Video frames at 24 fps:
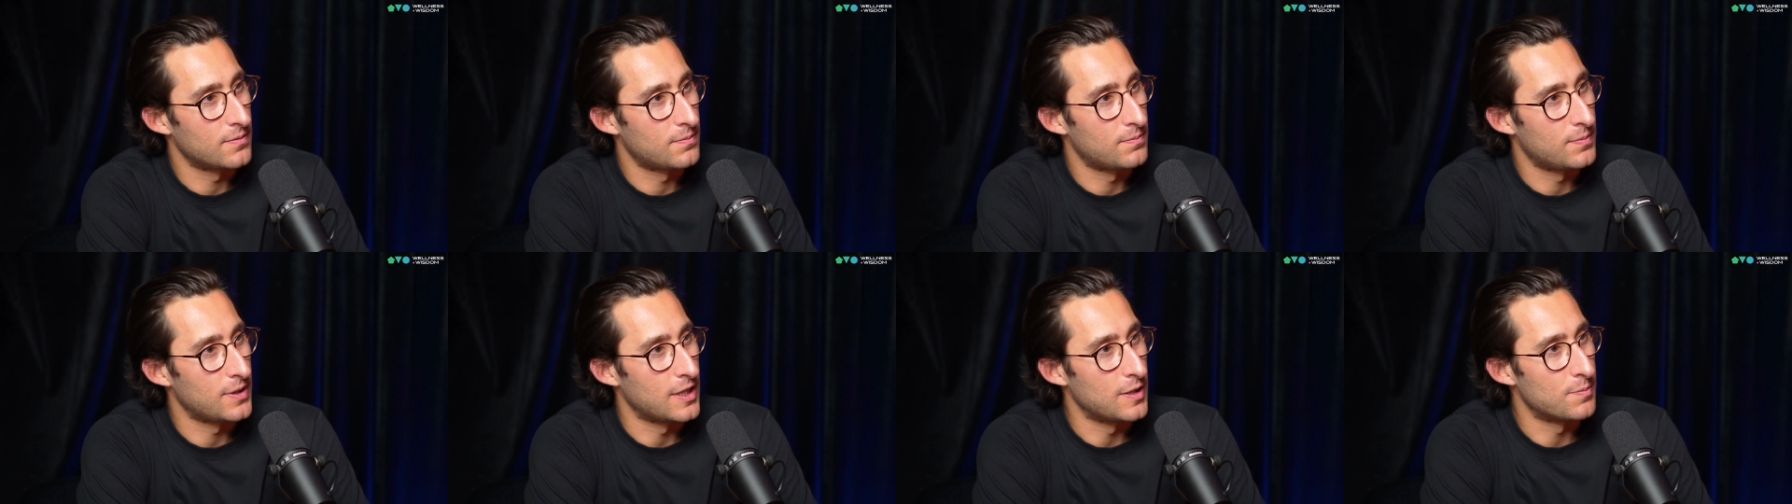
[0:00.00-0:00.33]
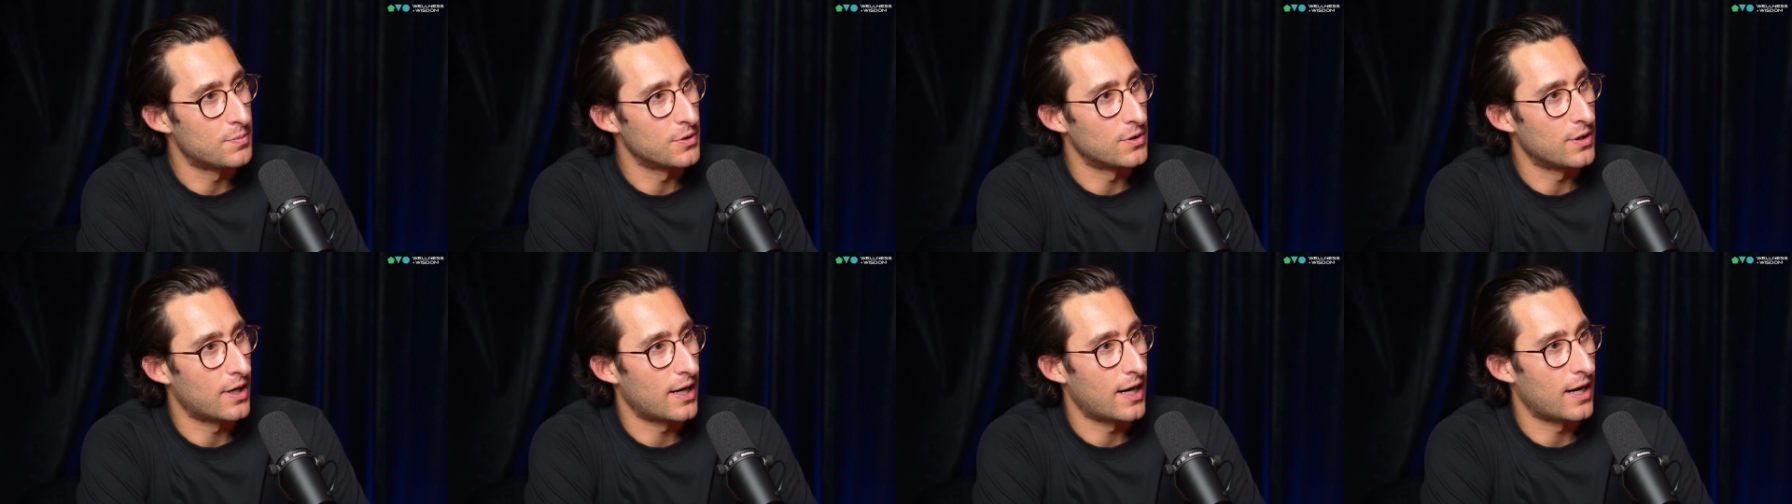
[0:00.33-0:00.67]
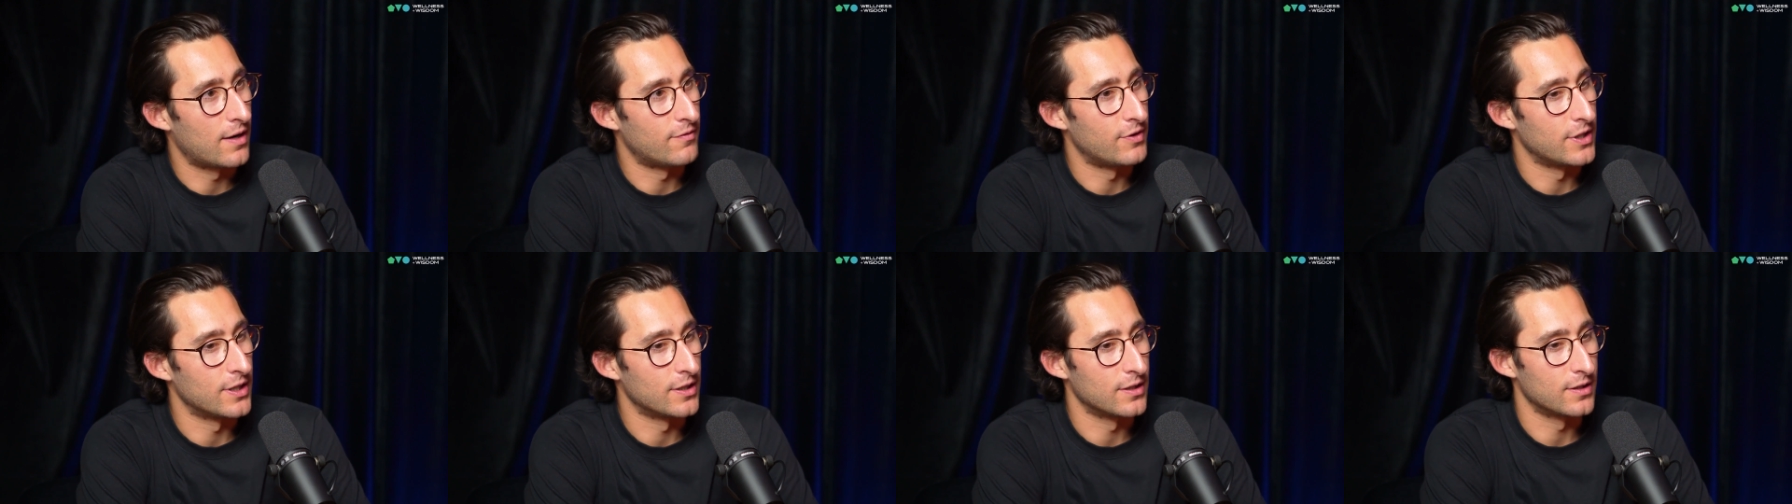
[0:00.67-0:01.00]
People are
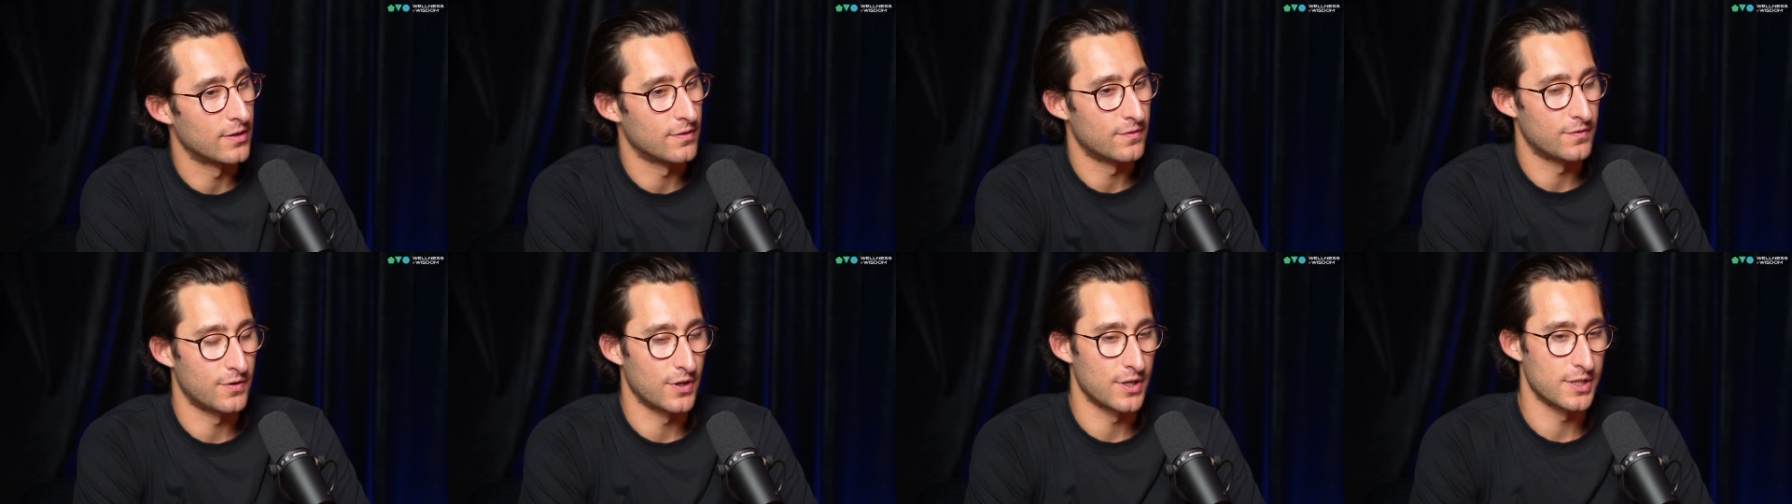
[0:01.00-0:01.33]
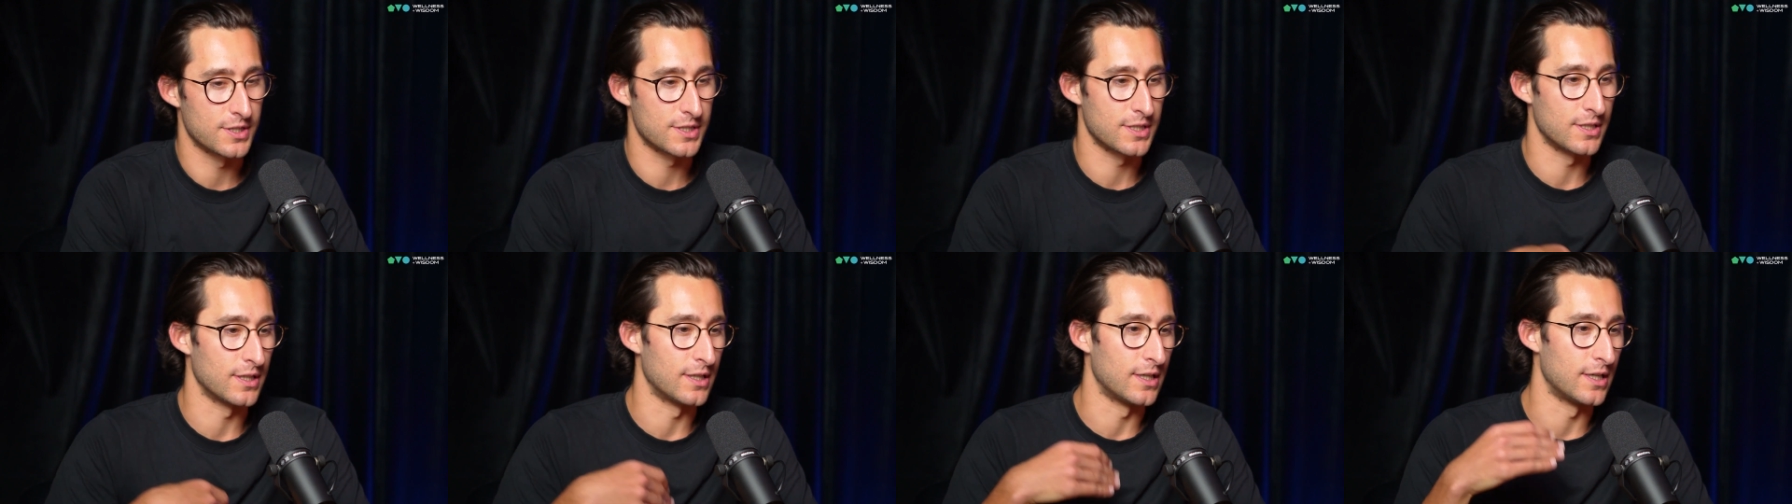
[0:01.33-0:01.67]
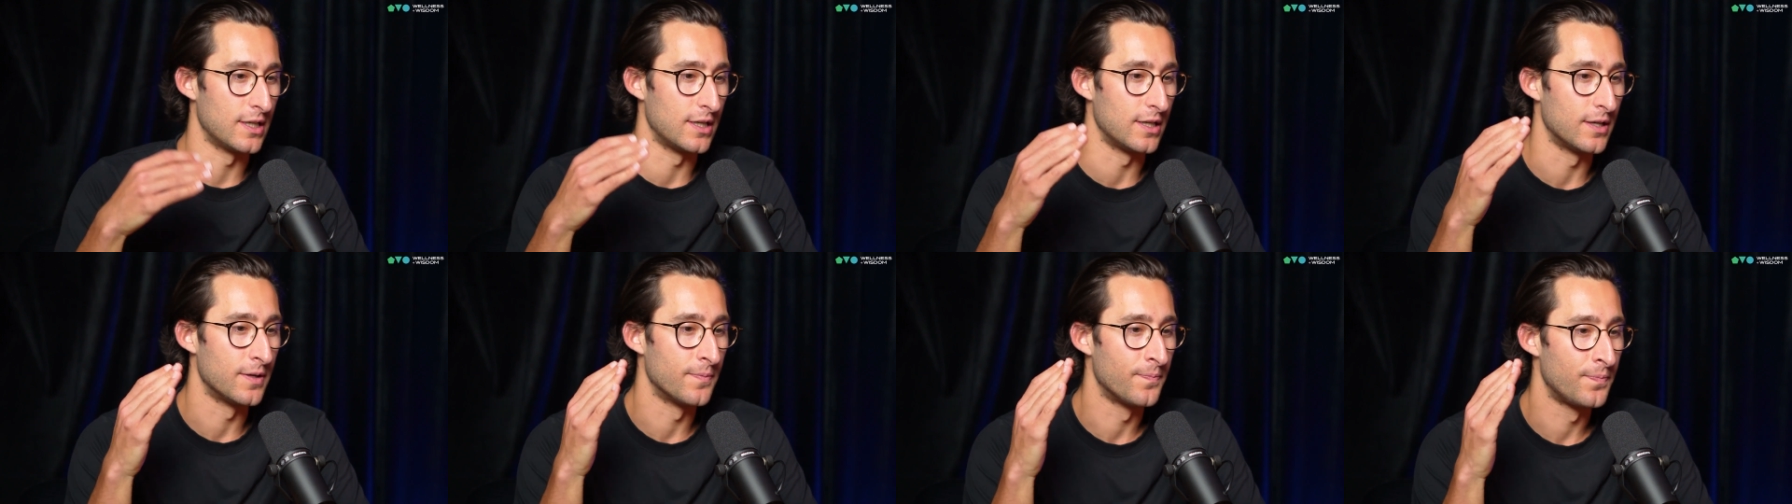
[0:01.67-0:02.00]
having,
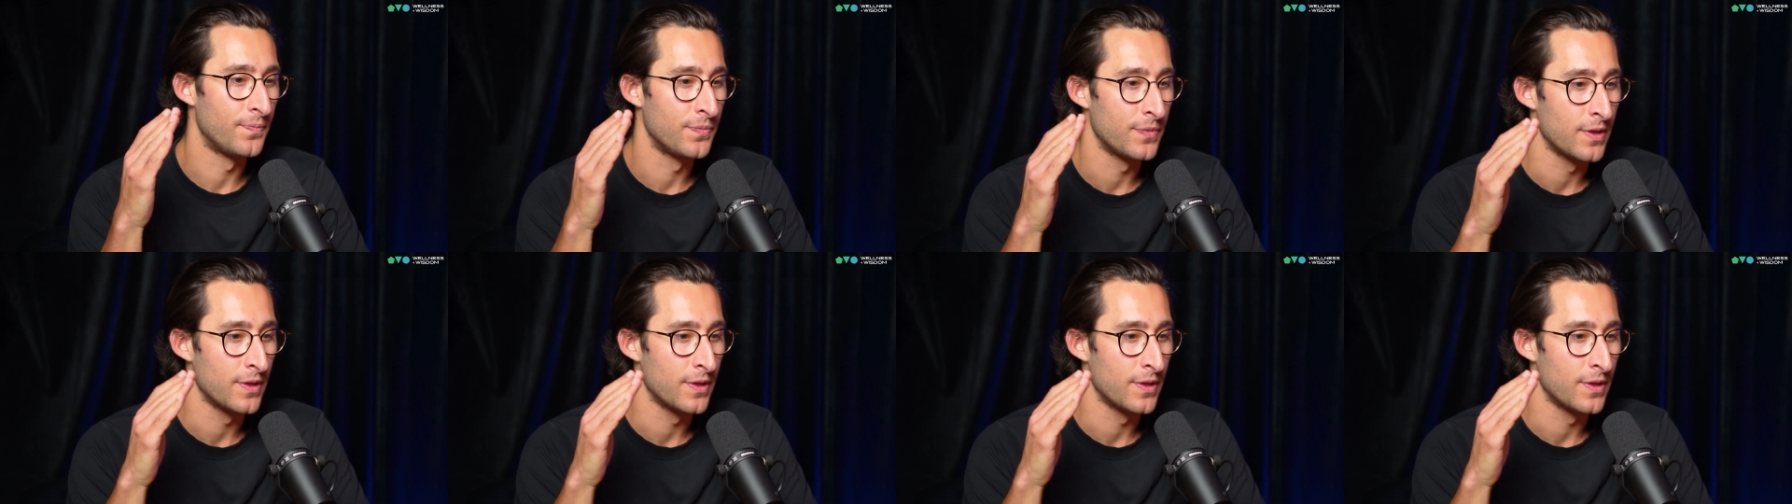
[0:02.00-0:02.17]
firstly,